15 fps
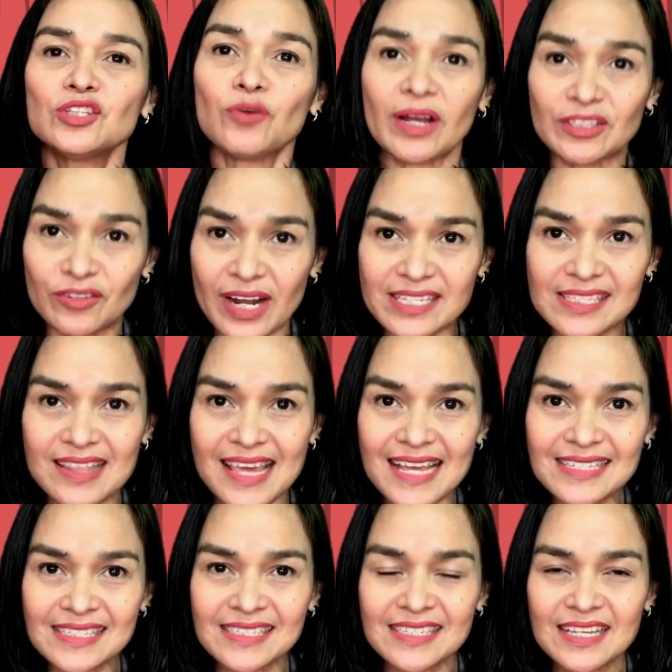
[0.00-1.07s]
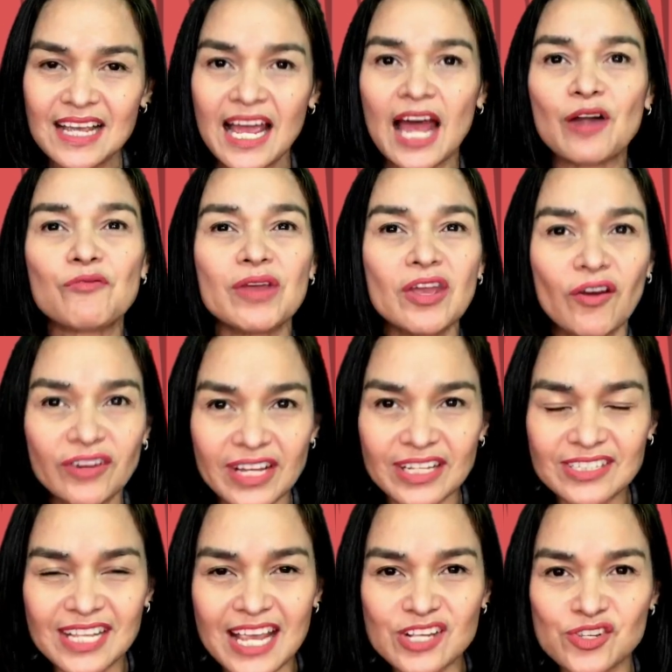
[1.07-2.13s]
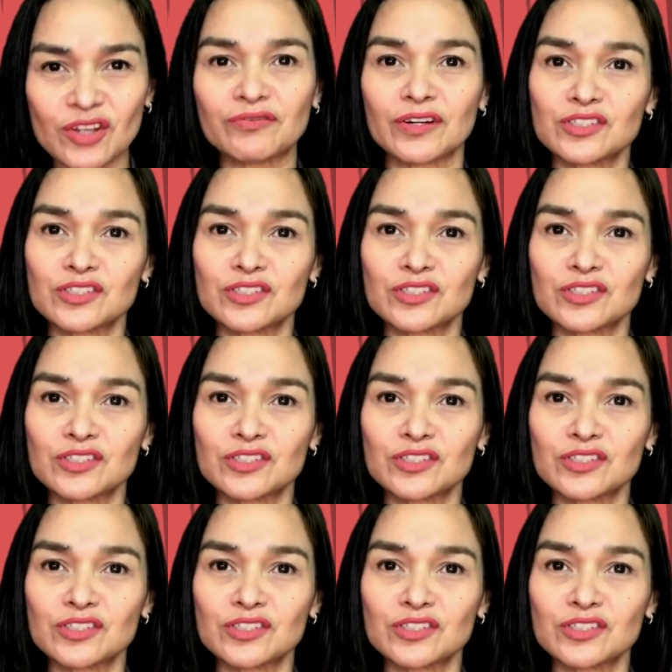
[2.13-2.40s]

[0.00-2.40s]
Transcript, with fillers: To address this, a reorientation